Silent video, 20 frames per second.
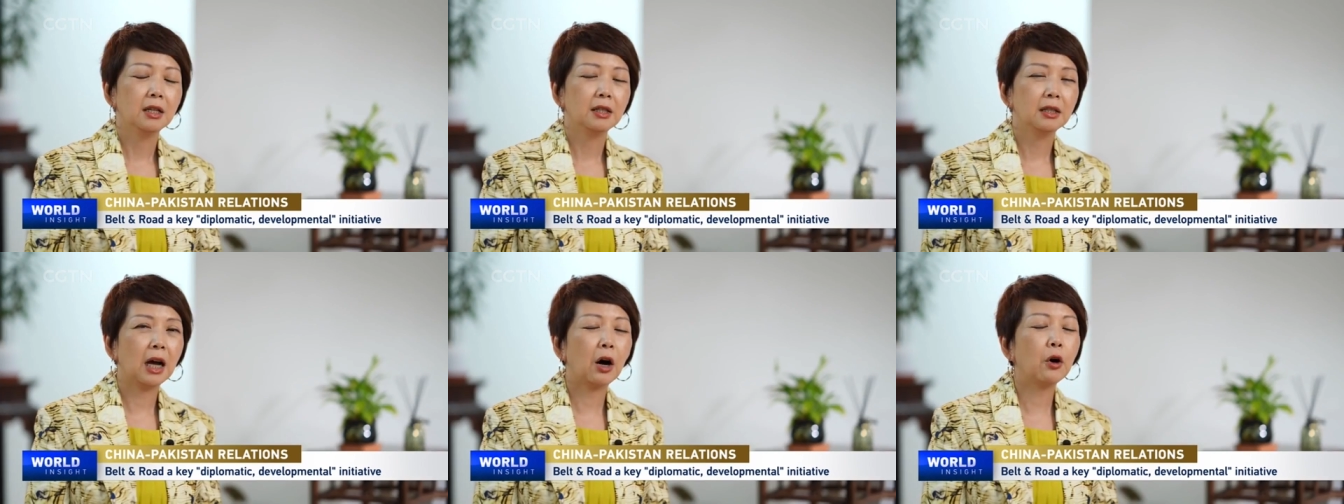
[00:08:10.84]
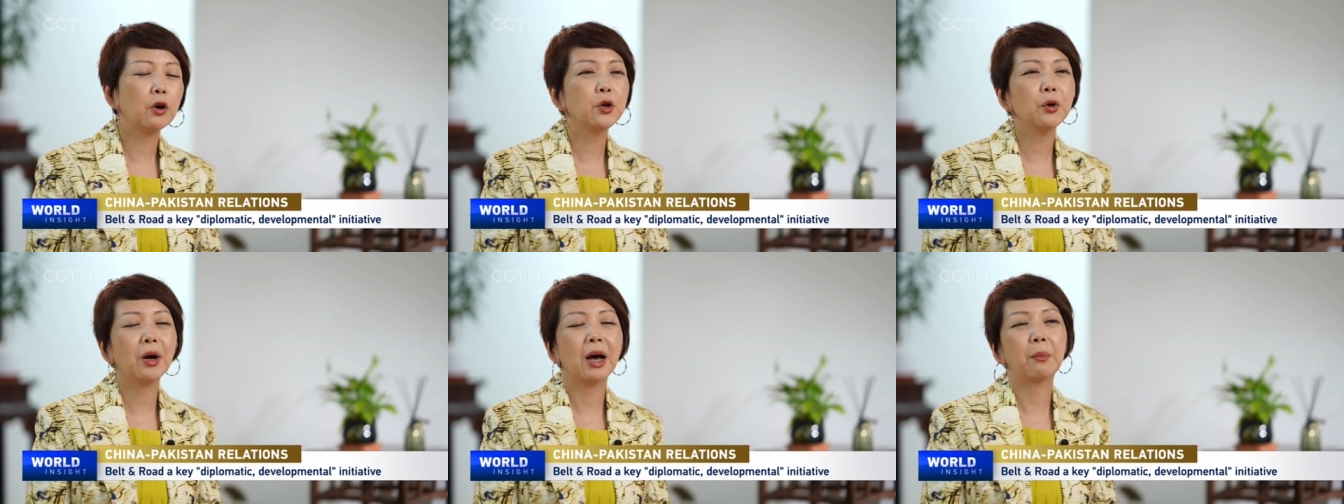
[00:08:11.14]

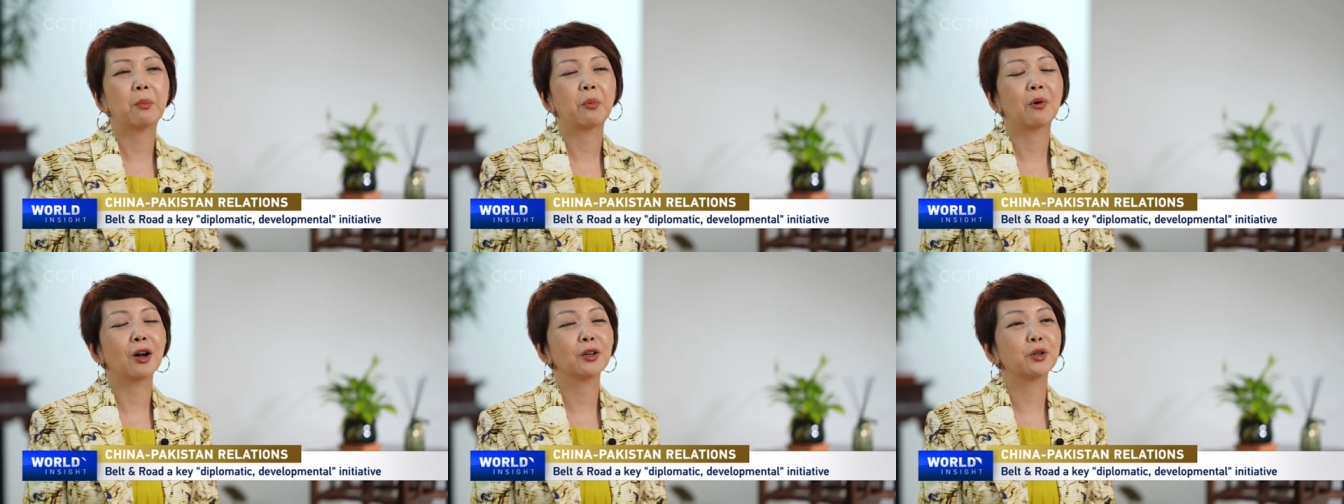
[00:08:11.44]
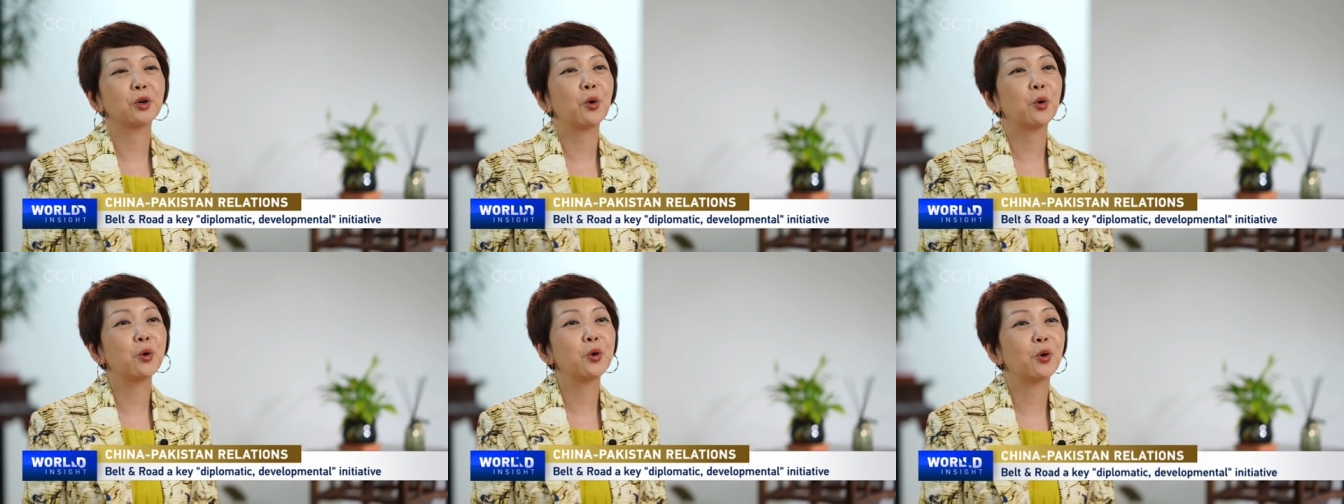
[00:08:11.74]
Now you have
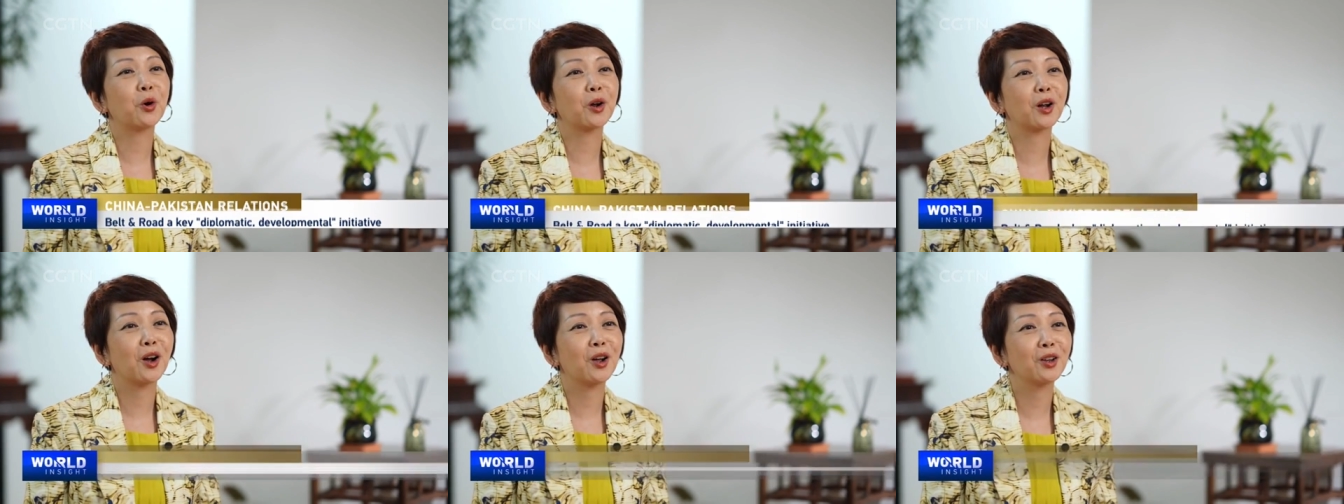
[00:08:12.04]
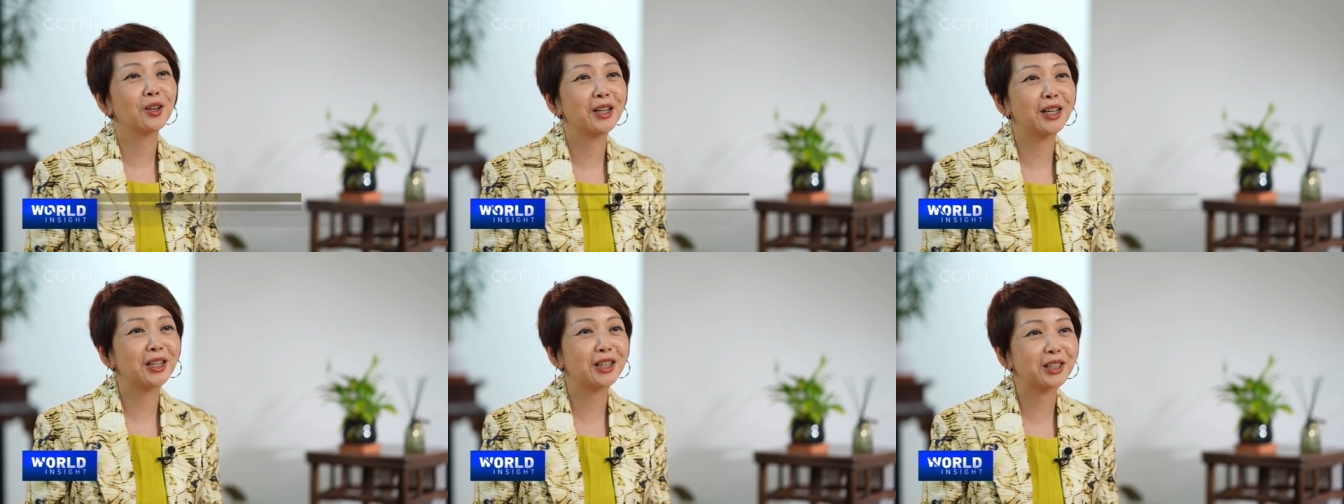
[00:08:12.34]
brought all your
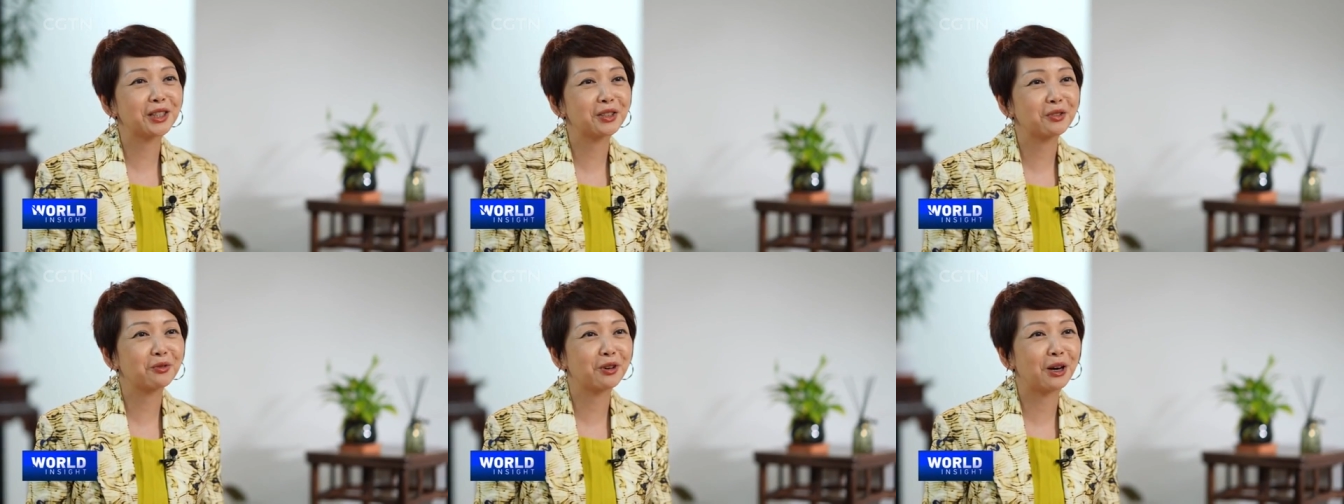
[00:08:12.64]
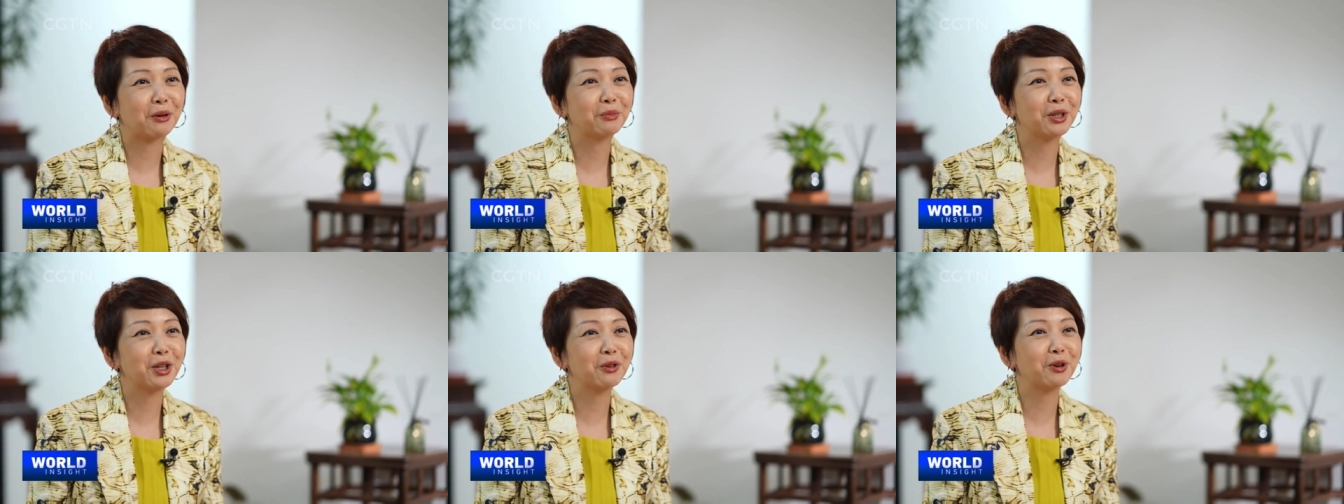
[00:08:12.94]
colleagues
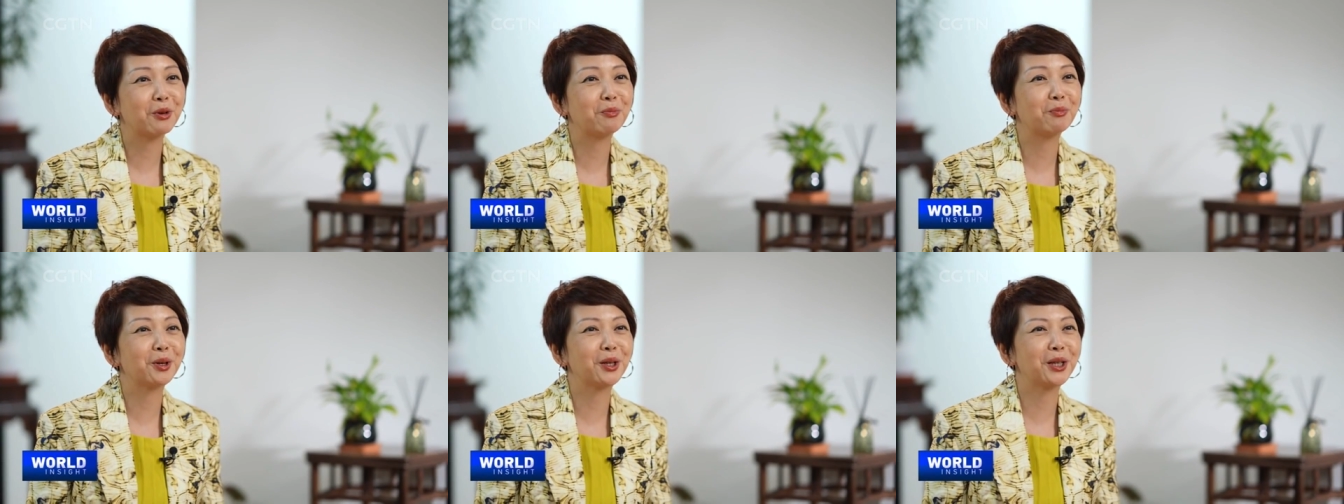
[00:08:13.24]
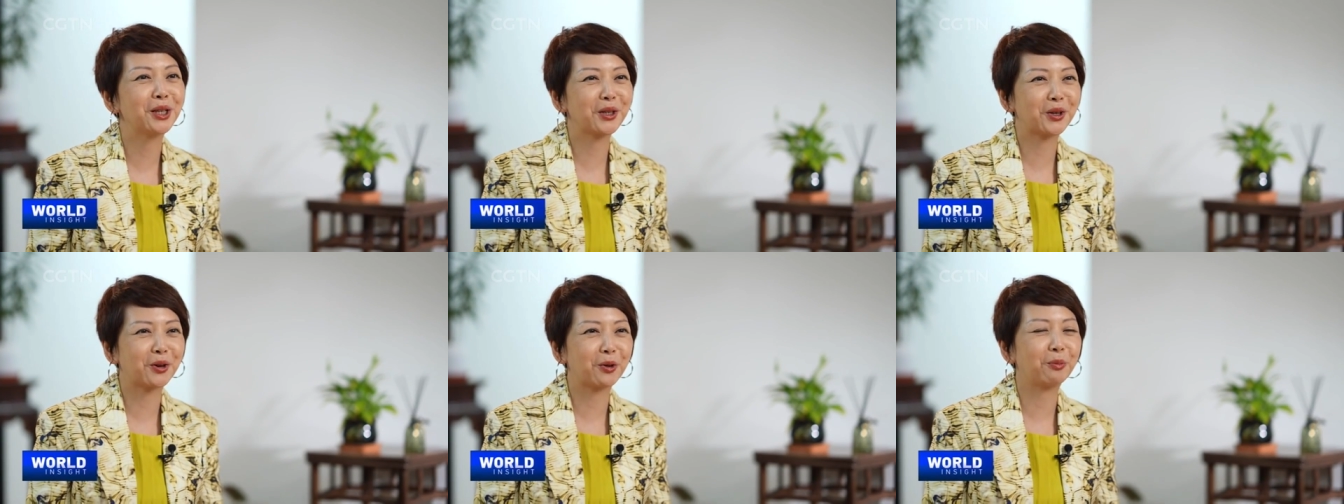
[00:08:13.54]
from different
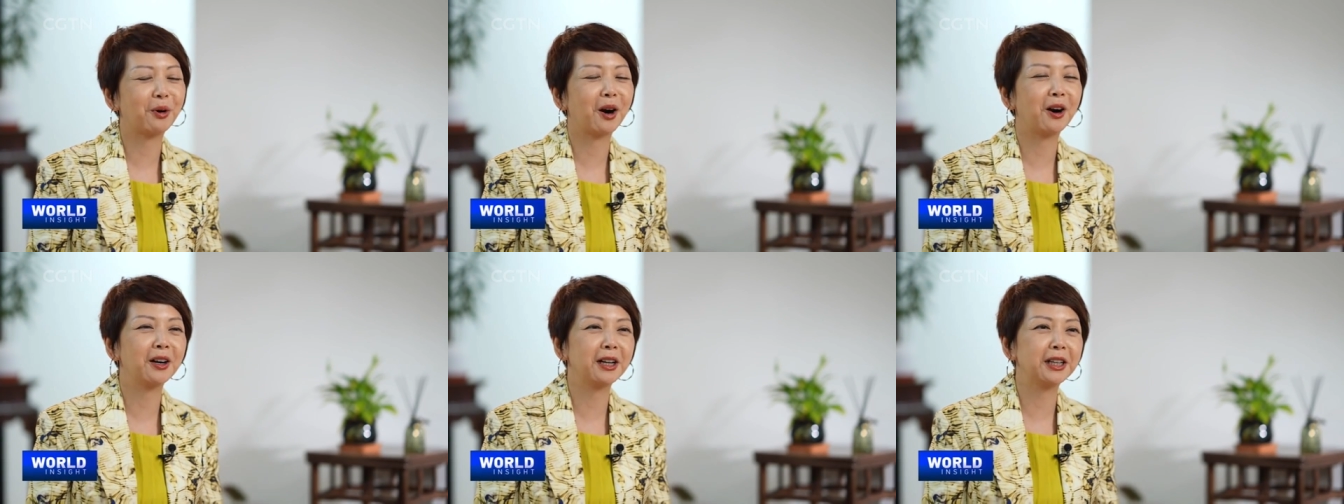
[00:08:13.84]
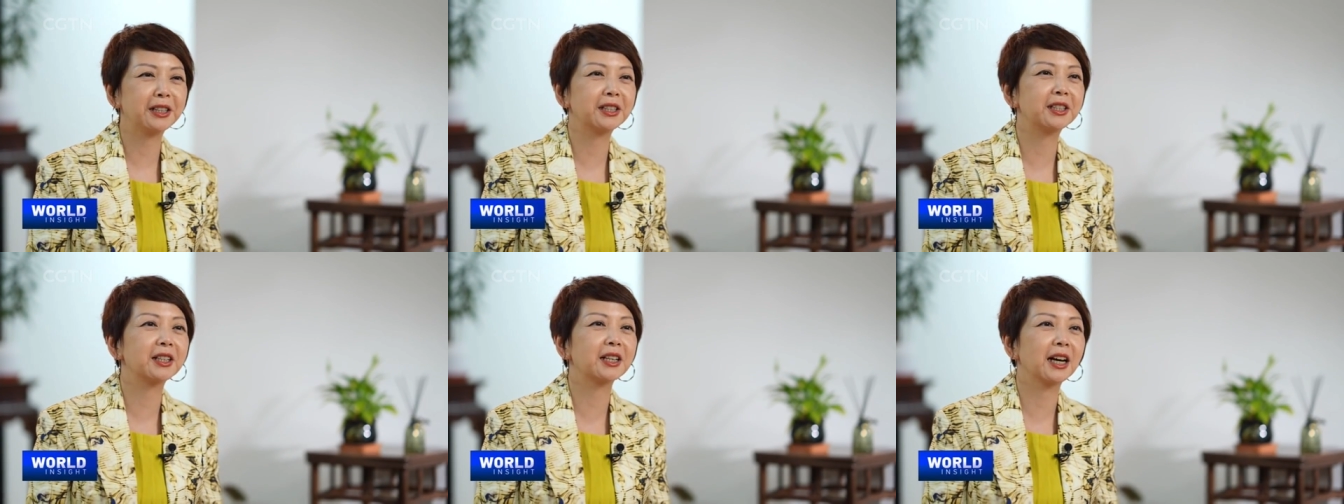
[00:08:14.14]
political
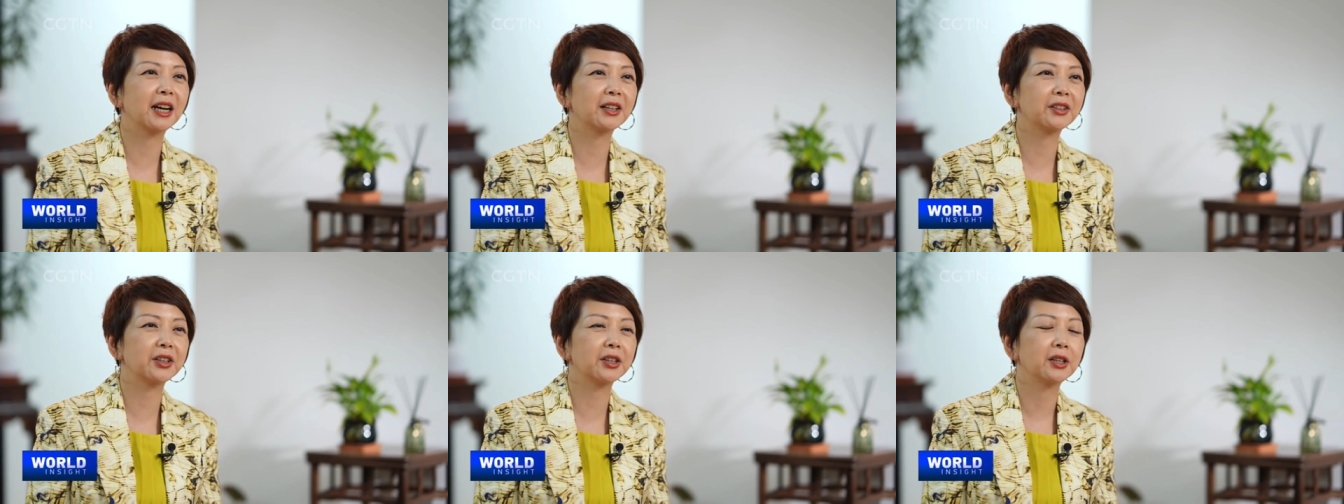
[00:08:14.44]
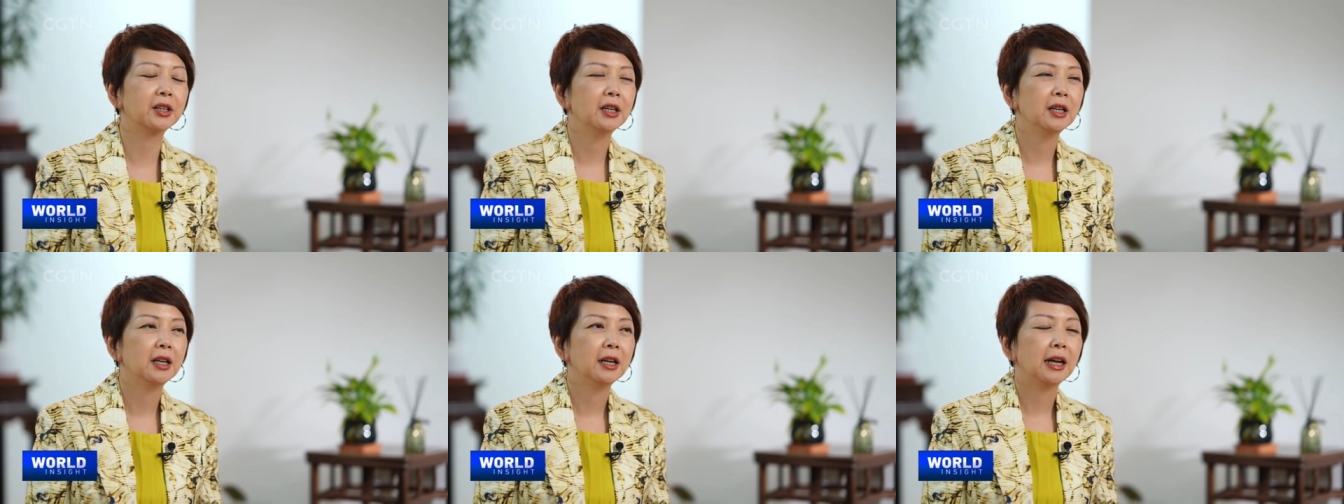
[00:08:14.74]
parties together,